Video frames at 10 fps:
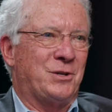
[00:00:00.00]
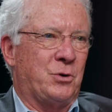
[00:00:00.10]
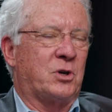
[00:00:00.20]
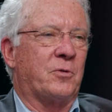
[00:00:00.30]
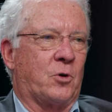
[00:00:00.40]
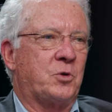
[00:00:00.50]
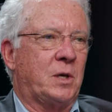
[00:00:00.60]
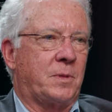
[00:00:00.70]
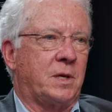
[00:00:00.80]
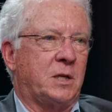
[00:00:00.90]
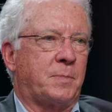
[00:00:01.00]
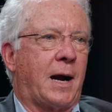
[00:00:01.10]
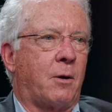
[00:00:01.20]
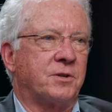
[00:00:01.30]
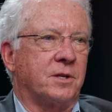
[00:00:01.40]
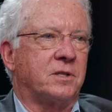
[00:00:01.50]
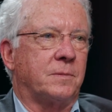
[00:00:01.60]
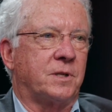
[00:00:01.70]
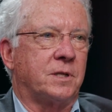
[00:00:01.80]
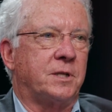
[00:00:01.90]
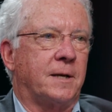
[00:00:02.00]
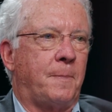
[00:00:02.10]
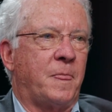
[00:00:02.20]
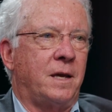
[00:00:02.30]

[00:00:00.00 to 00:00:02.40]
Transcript: to convert them to these power systems instead.